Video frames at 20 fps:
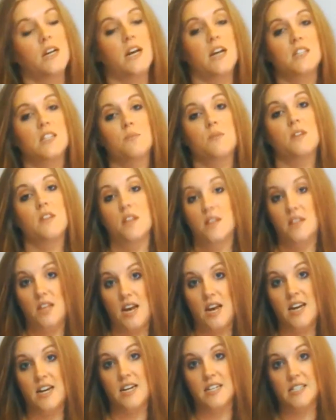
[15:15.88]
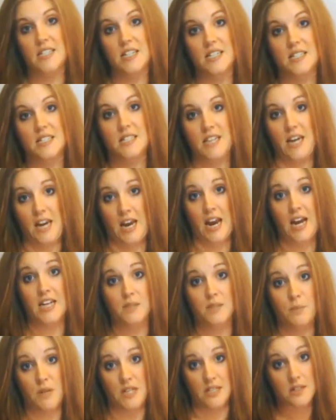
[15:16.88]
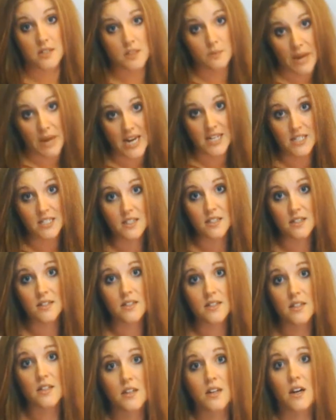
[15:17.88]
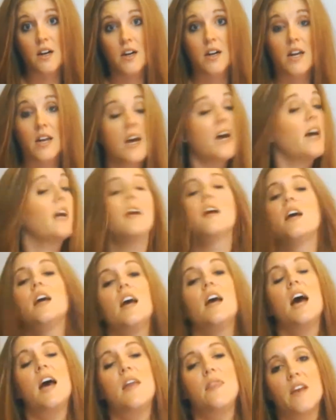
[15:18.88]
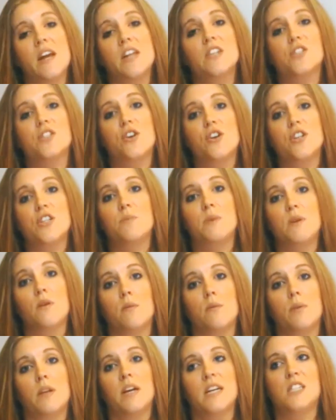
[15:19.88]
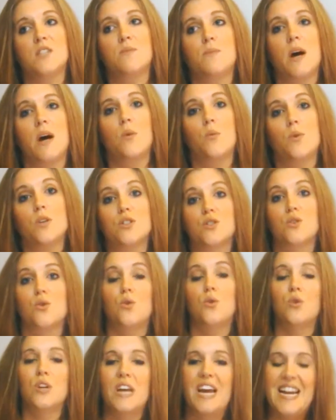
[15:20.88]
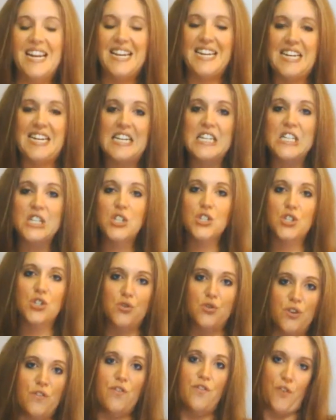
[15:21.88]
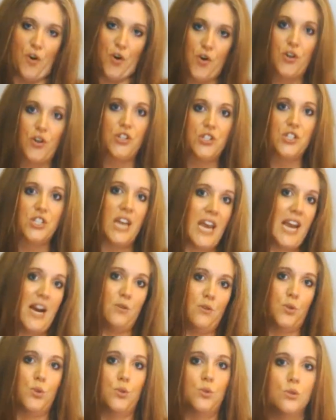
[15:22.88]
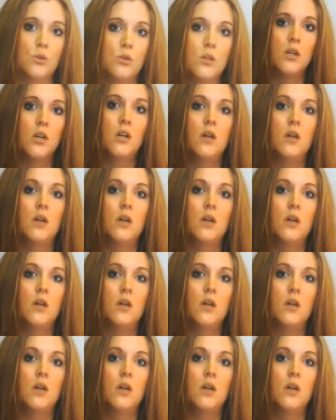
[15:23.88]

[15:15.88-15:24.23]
announcement that the NSSC has been disbanded, okay, and that is going to be replaced by what is called an industry-focused council.